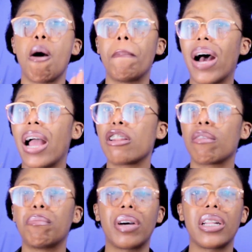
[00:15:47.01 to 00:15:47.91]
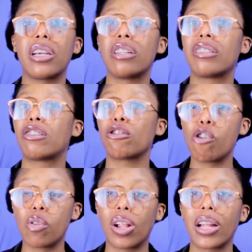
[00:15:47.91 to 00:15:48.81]
Mind, body, and
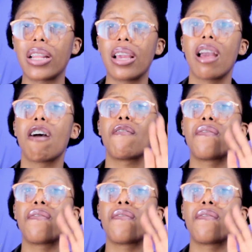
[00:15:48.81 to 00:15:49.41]
soul, honey.